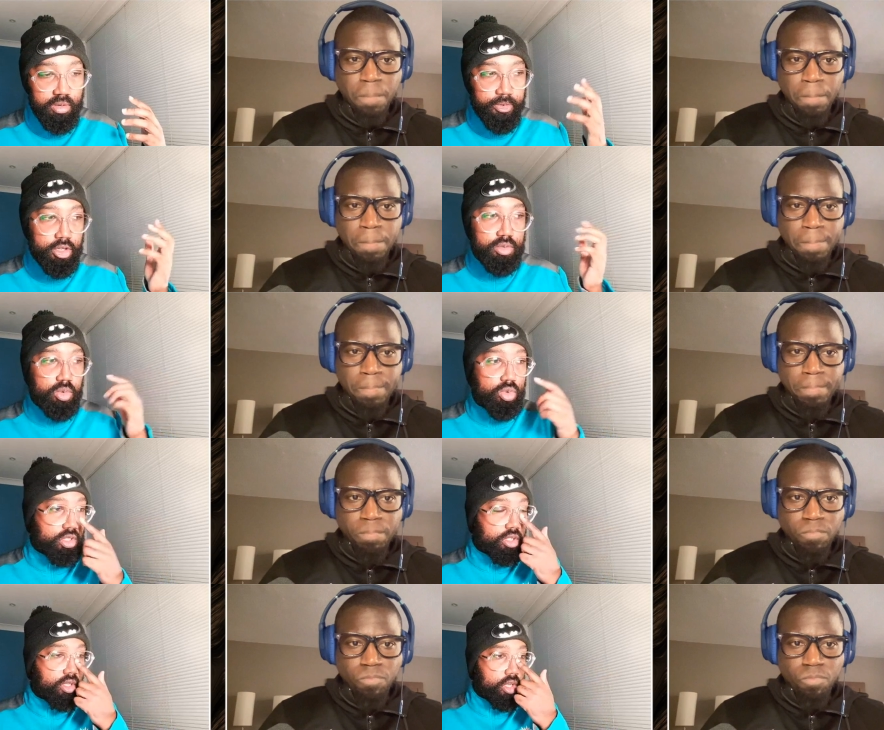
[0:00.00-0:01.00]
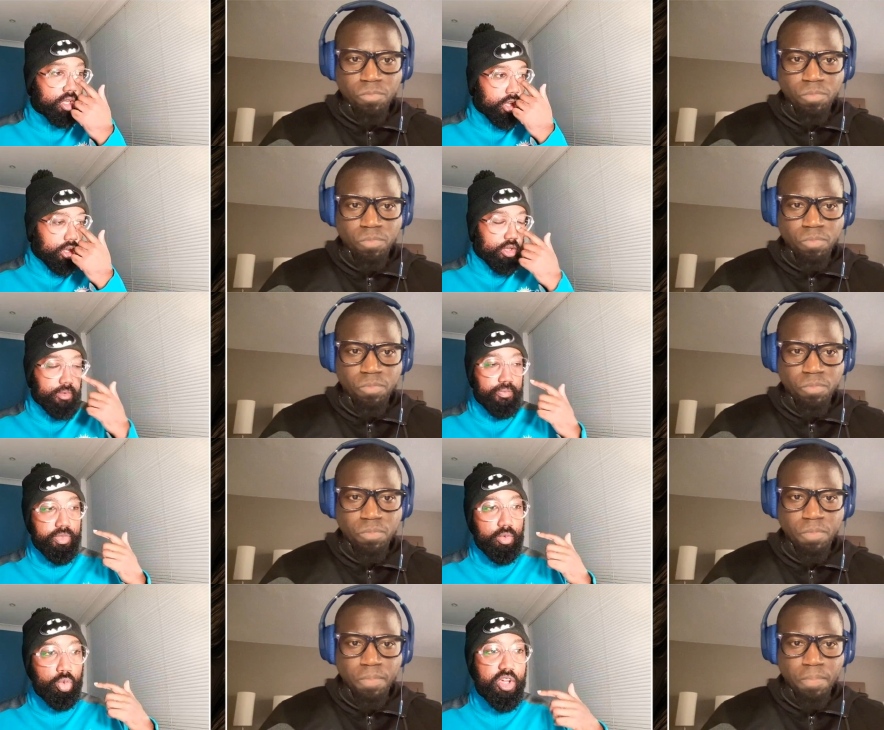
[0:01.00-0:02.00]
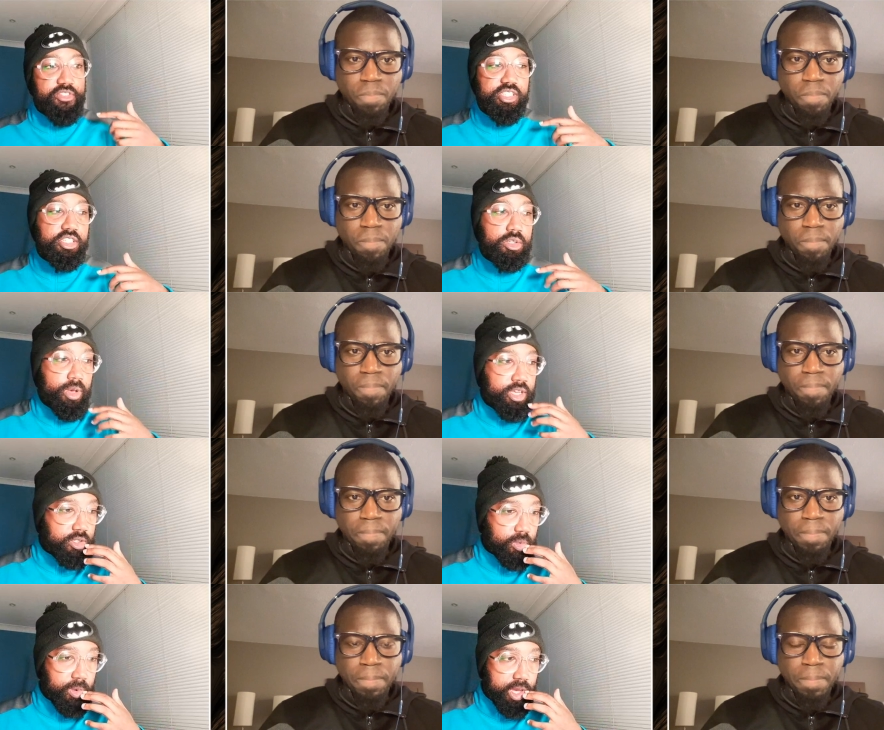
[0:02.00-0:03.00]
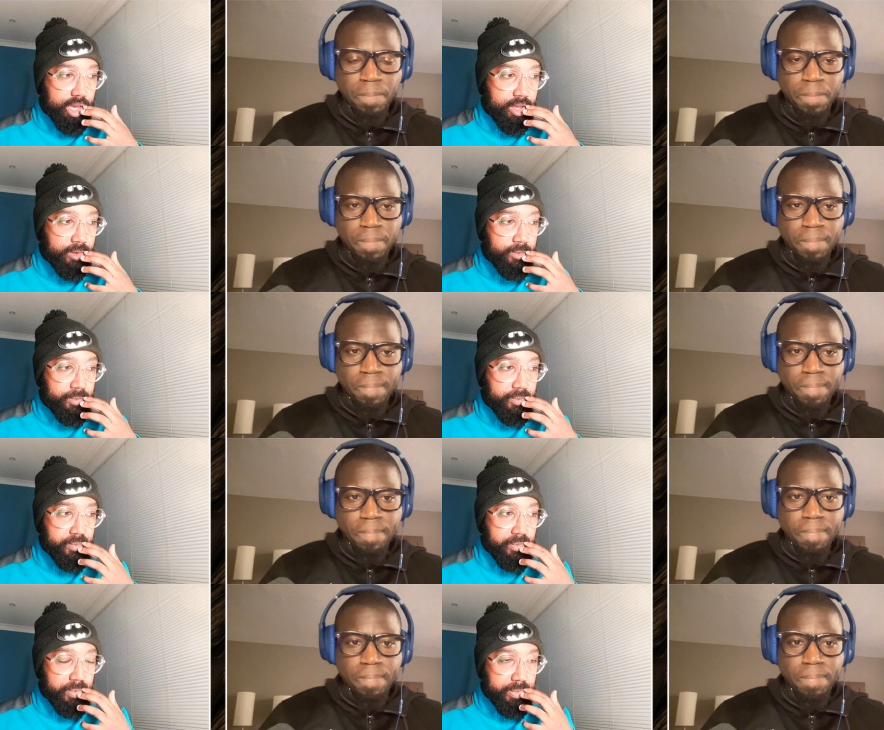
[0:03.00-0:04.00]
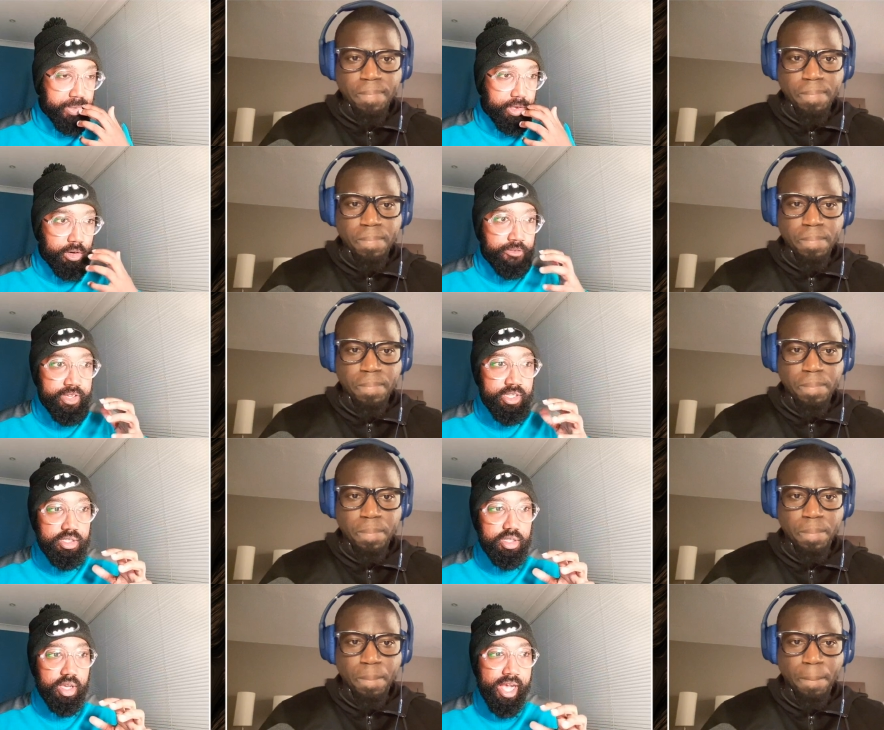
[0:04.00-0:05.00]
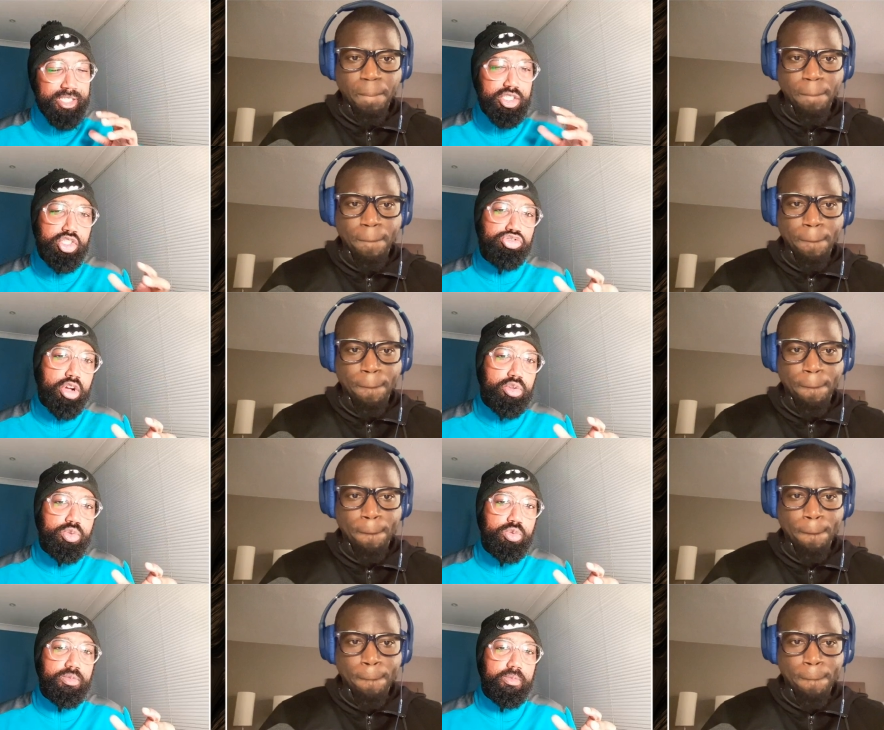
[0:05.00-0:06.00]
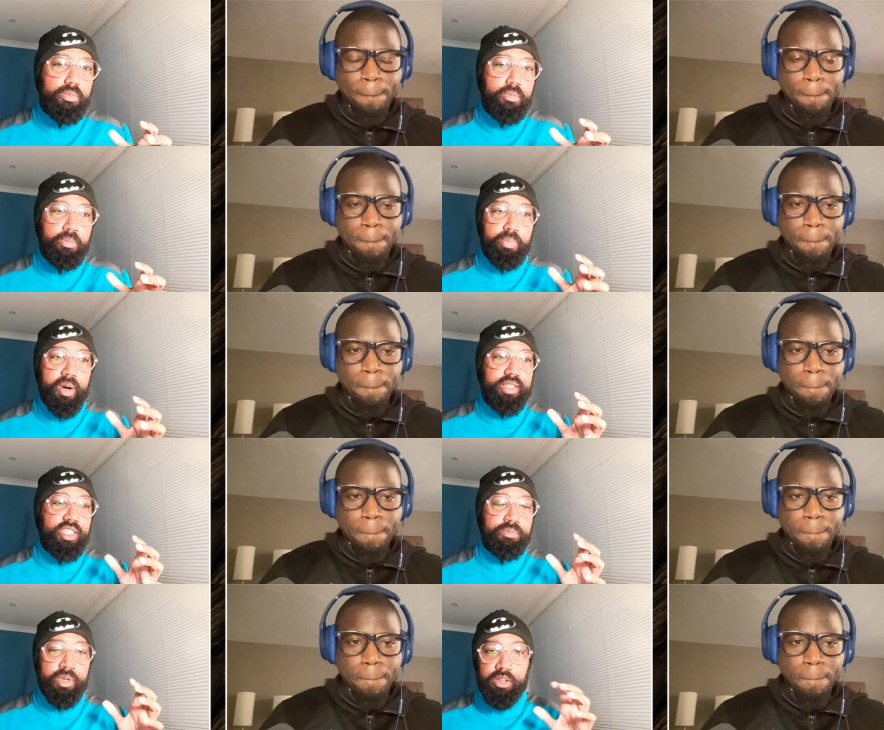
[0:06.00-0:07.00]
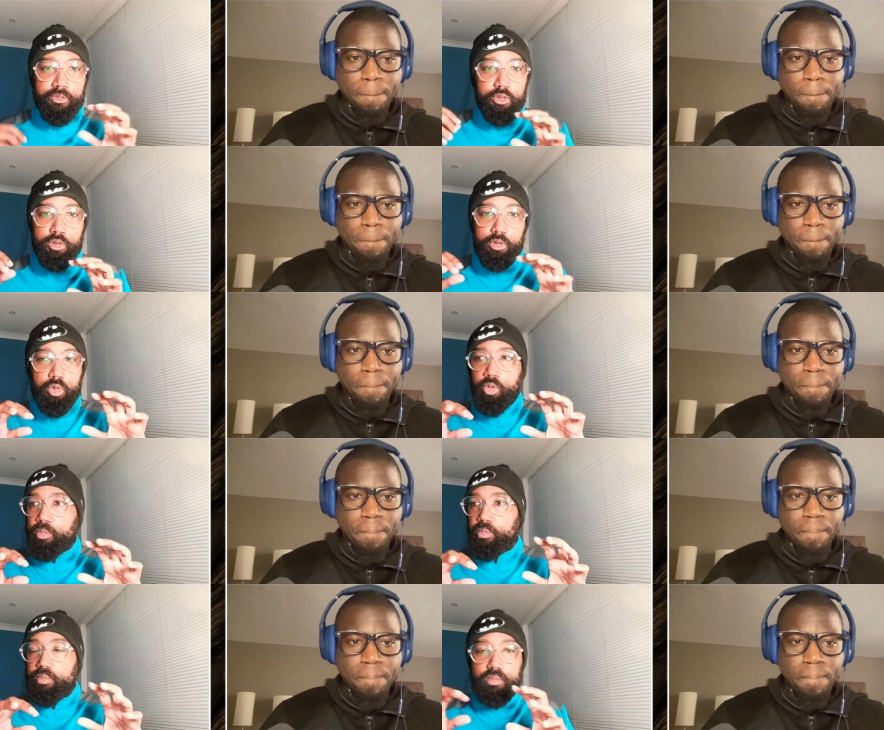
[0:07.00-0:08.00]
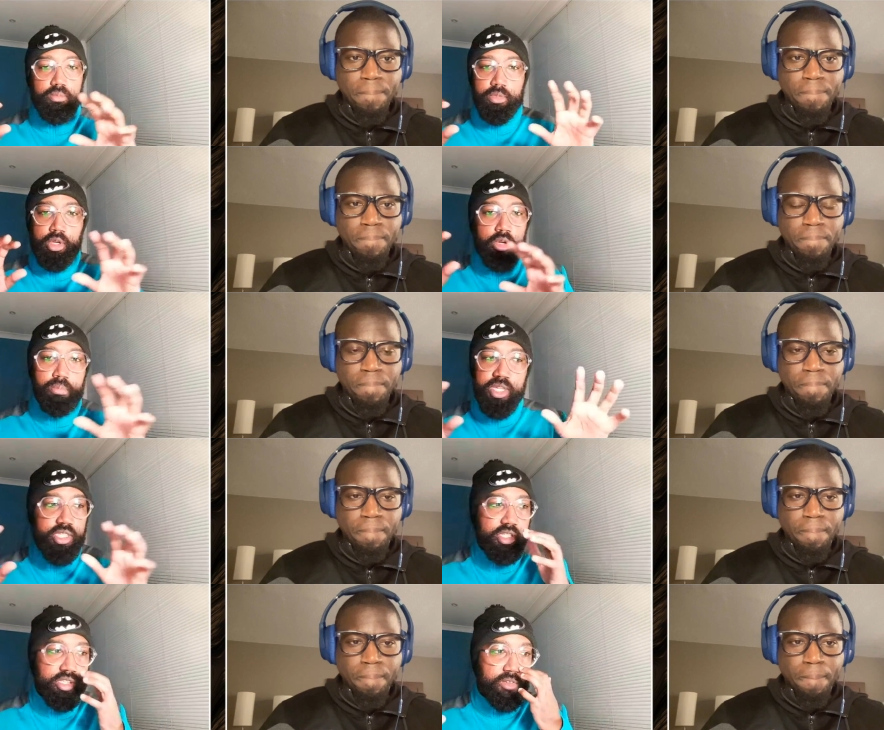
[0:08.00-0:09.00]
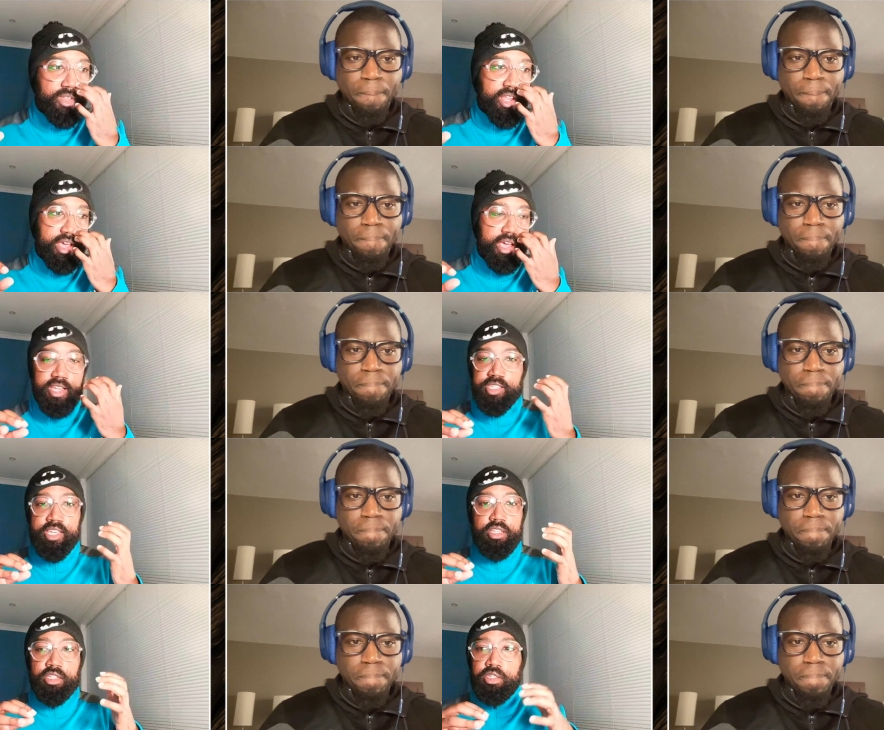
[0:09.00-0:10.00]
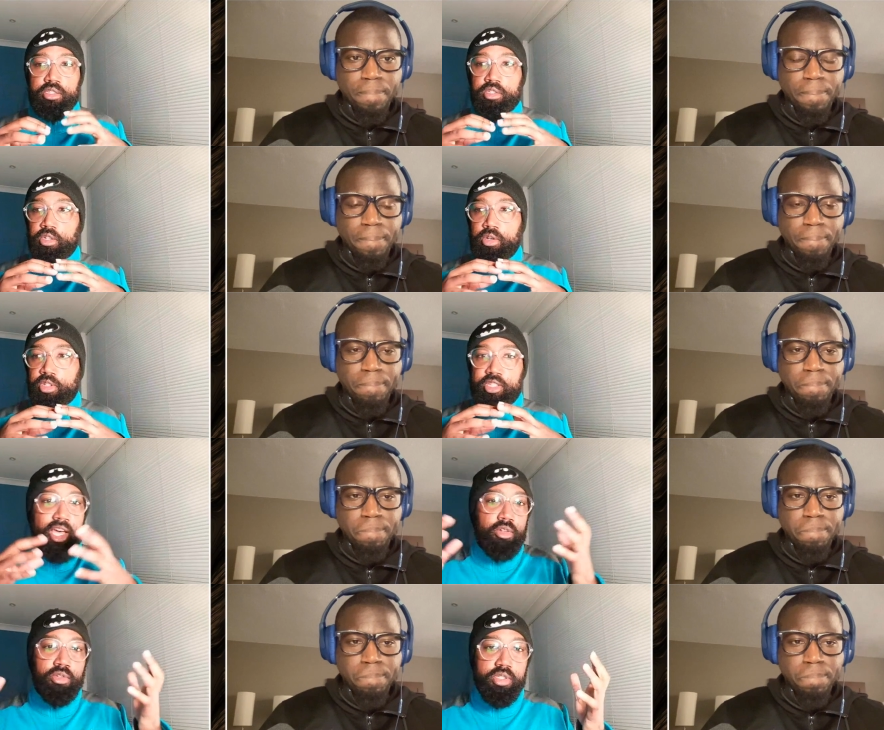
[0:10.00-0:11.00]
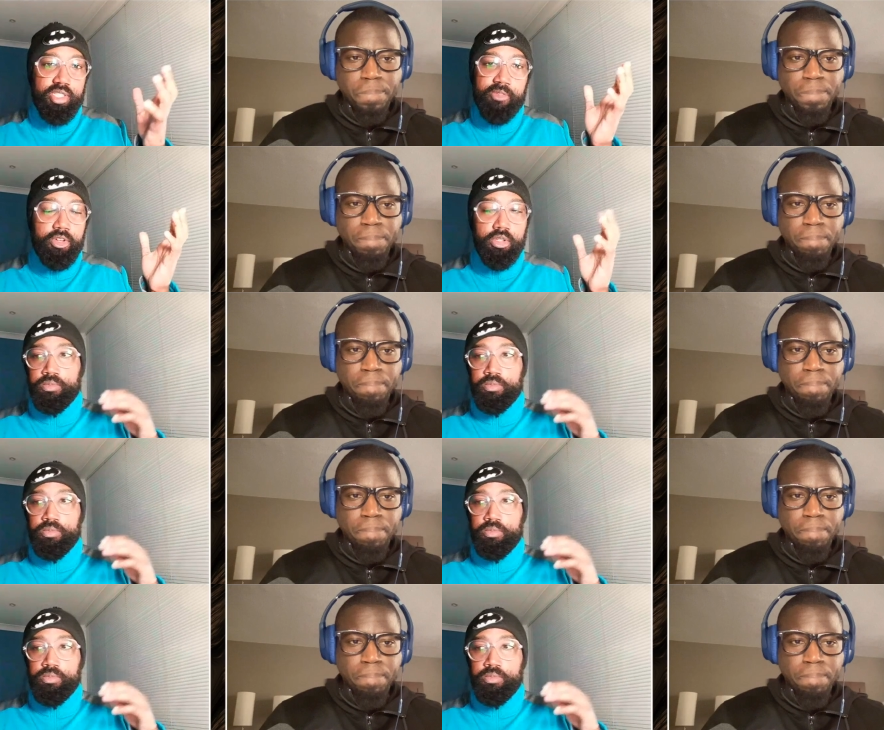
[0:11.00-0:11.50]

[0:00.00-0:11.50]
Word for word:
Speaker 1: third quarter, what if it's a situation where the offense hasn't struggled, but there's been a few, you know, misses and stuff like that, and say that you know they're down seven,